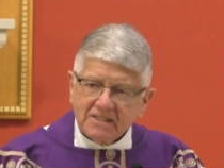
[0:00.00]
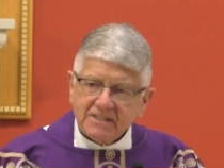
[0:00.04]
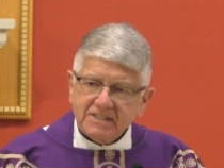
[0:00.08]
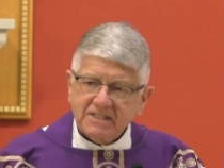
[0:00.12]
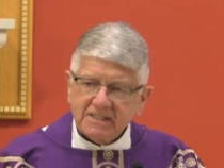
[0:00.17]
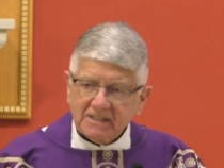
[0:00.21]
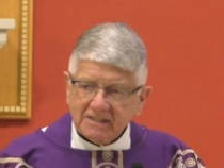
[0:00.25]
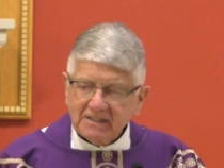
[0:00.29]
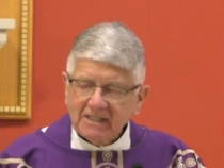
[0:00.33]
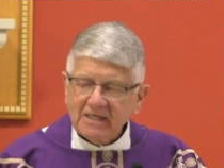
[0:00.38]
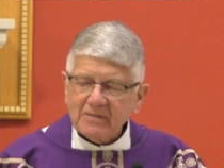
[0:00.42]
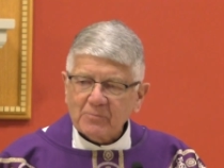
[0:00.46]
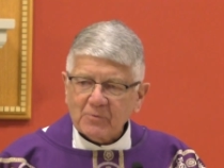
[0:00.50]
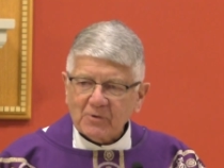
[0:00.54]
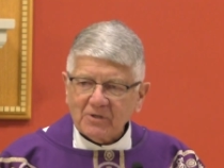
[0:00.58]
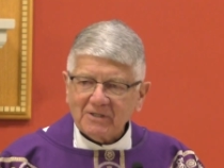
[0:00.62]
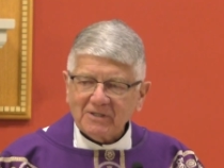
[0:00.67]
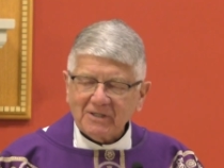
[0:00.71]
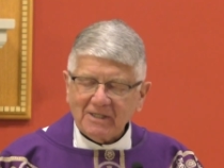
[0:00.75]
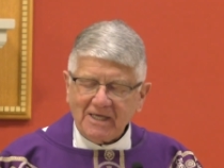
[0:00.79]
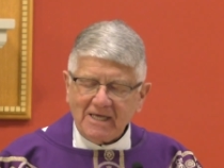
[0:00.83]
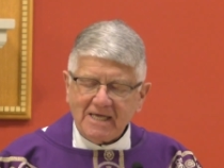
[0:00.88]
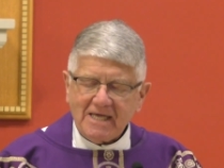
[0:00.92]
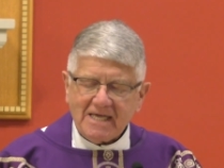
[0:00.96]

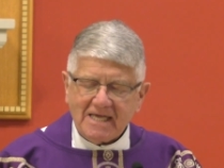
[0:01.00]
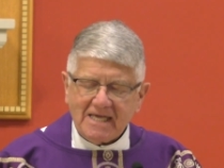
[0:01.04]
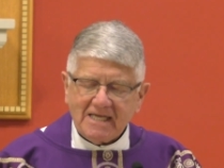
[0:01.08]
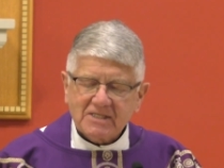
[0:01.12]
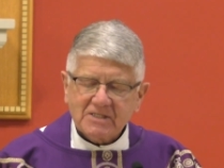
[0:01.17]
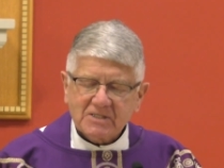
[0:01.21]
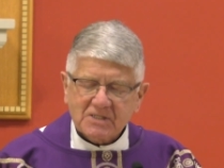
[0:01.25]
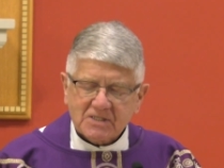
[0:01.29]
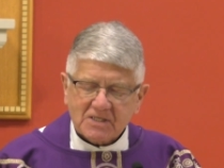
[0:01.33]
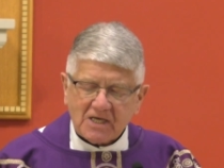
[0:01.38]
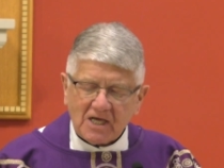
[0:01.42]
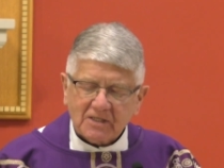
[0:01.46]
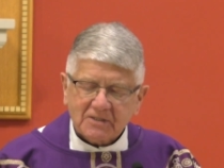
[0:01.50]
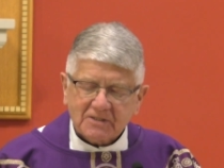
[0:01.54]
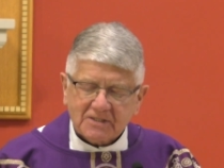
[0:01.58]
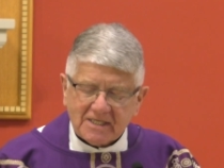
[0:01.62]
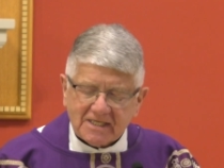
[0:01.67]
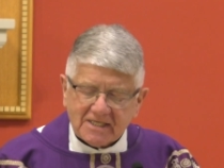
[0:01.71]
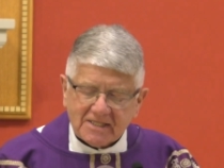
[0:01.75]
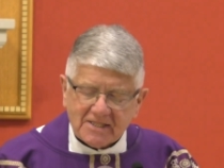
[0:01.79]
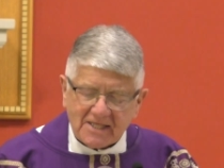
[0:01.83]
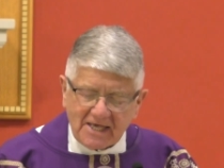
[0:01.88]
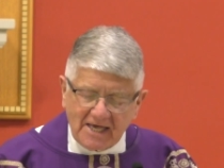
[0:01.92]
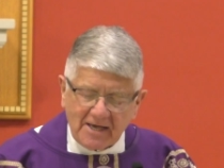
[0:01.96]
deliberately
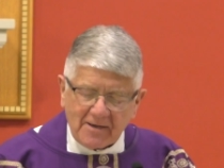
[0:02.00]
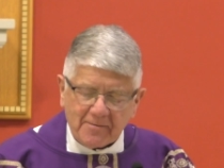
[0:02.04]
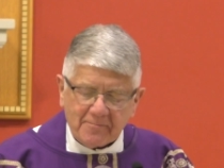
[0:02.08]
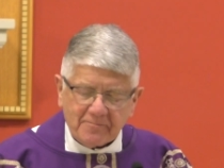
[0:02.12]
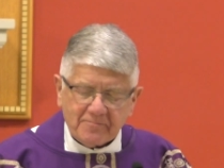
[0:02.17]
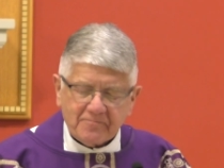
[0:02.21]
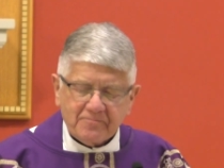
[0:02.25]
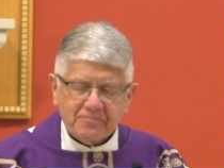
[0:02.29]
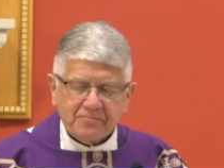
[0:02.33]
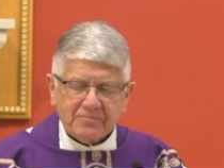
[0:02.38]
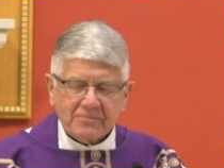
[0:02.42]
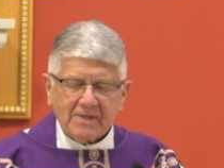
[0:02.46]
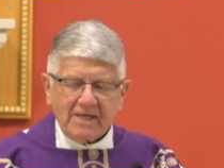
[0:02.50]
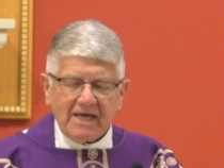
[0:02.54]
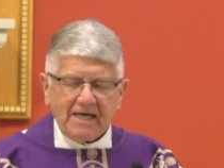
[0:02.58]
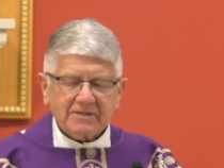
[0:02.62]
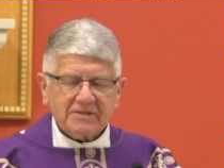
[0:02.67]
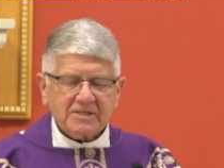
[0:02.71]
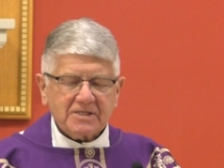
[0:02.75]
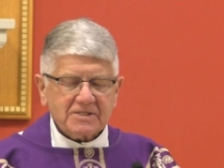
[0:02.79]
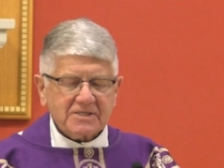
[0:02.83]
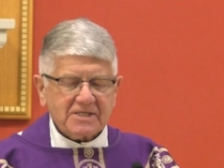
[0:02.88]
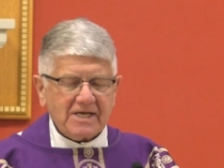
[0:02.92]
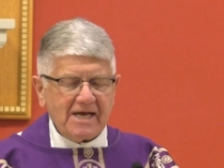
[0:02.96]
insulting them at
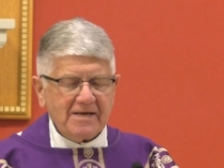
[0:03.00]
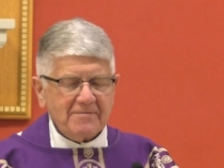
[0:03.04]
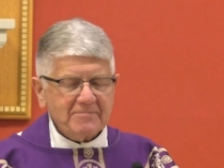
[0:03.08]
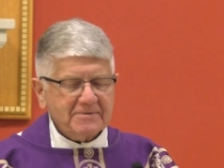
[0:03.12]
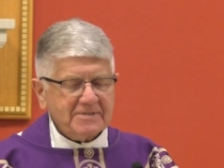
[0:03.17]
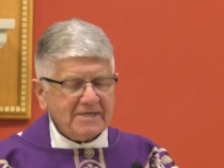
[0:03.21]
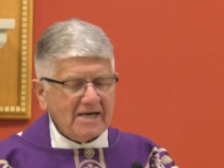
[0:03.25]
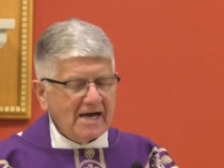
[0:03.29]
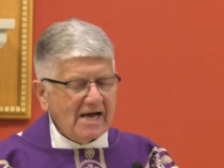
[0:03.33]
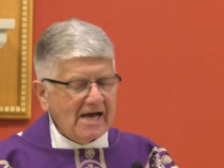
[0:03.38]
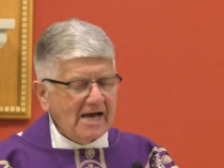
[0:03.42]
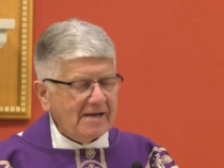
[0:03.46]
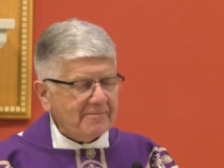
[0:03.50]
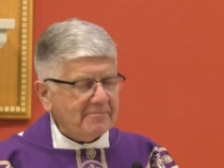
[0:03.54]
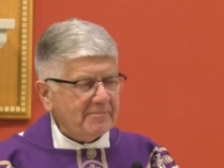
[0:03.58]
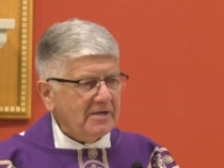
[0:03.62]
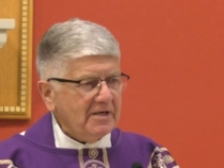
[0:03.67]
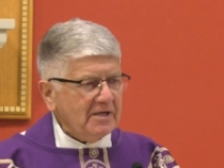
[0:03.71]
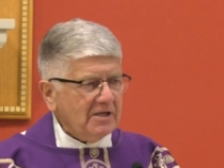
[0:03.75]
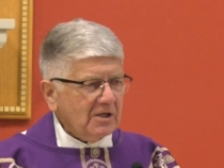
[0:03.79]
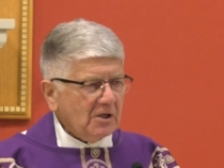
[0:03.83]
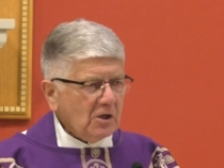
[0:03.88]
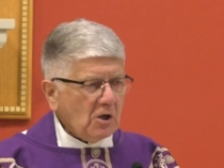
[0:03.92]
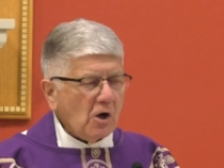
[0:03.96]
the same time,
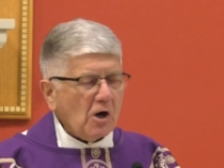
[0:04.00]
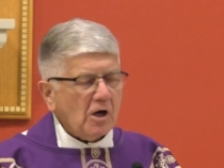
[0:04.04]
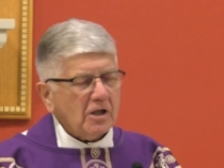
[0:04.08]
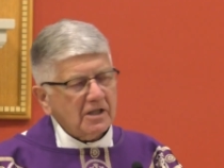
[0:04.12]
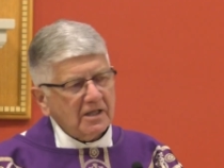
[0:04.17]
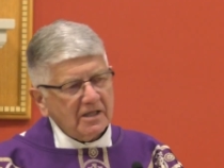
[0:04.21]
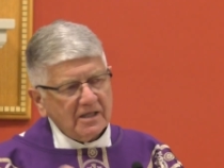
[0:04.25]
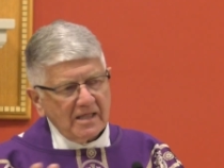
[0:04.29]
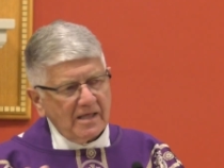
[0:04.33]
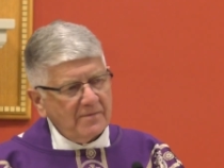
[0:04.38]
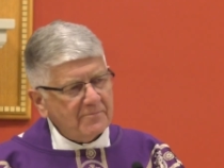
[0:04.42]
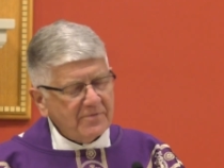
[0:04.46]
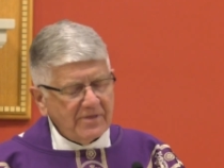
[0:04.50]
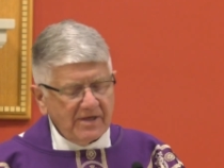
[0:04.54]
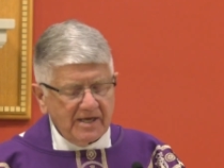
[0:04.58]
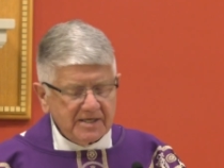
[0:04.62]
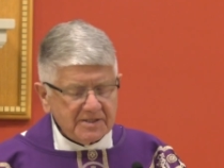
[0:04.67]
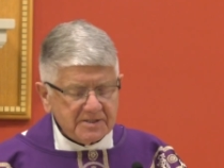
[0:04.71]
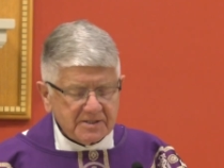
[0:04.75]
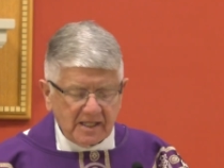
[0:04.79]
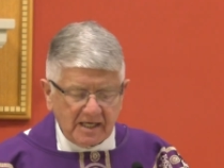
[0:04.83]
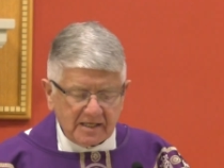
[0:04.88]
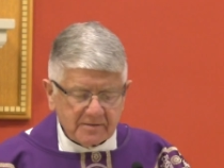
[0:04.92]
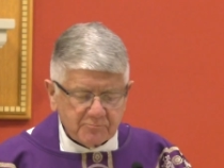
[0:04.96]
calling them
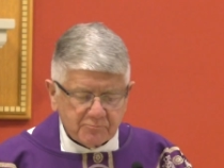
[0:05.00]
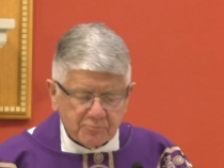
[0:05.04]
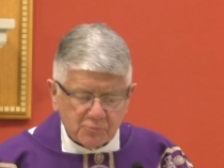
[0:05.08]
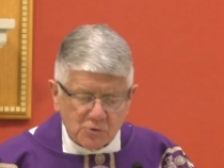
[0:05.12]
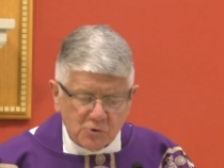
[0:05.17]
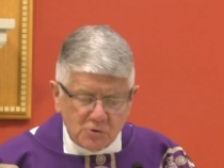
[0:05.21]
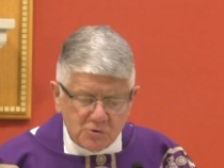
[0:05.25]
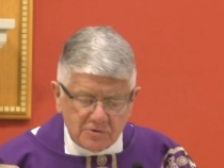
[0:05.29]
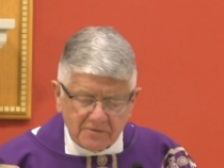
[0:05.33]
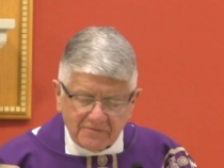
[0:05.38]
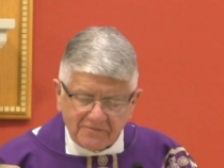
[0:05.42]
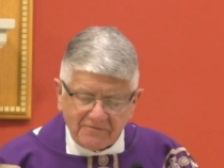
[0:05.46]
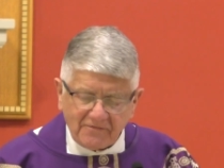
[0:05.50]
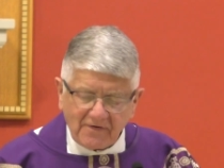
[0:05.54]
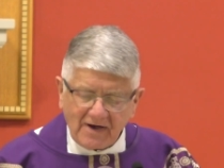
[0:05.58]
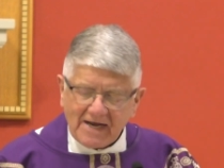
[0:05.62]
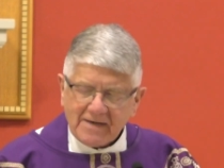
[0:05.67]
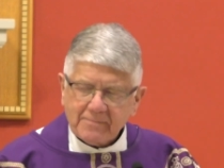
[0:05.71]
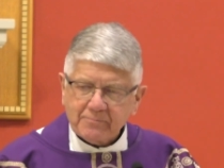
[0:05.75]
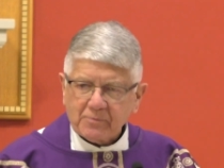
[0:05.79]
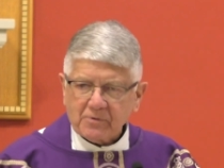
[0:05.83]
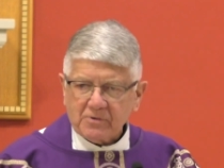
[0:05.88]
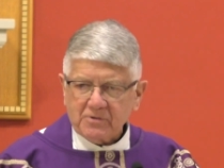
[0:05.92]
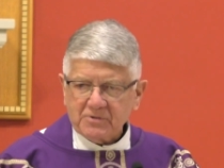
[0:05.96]
things like brood of
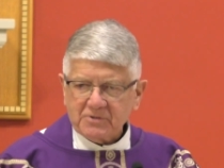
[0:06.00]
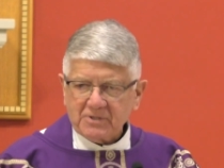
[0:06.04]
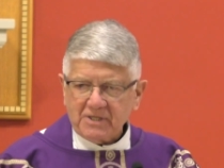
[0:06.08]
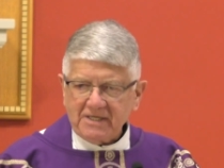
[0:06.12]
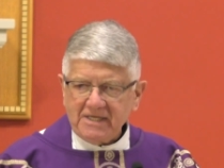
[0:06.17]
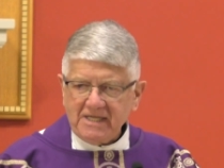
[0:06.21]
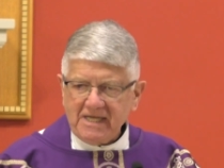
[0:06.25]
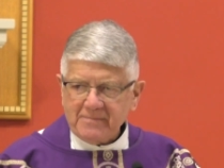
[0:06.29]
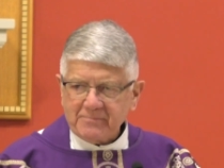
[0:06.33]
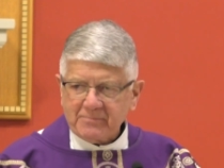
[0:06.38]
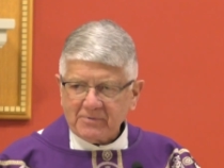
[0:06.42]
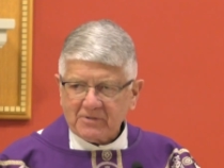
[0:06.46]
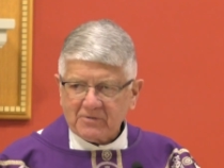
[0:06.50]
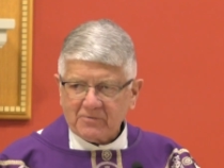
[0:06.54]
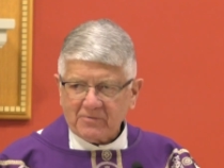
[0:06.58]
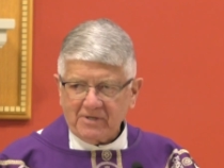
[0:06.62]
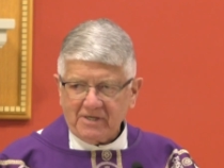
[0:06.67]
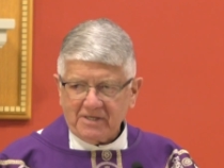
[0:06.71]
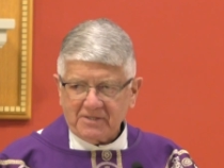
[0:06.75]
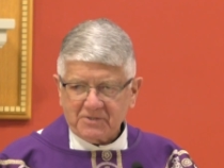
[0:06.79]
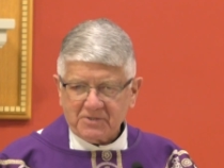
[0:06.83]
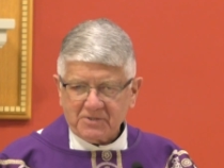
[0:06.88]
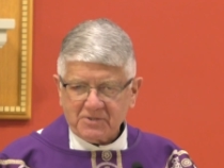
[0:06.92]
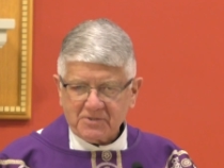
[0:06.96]
vipers and
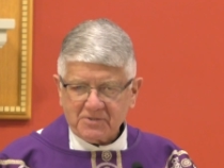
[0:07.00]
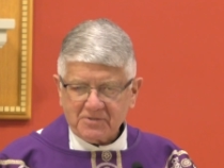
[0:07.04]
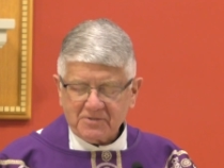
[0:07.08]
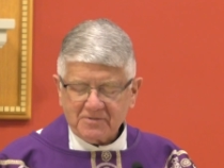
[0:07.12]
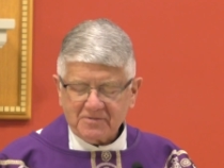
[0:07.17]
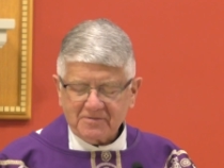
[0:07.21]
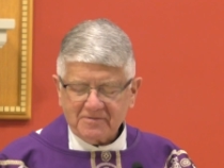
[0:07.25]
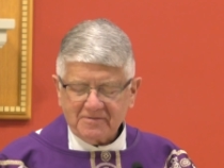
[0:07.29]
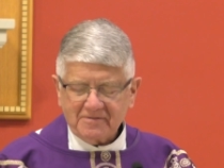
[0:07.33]
hypocrites.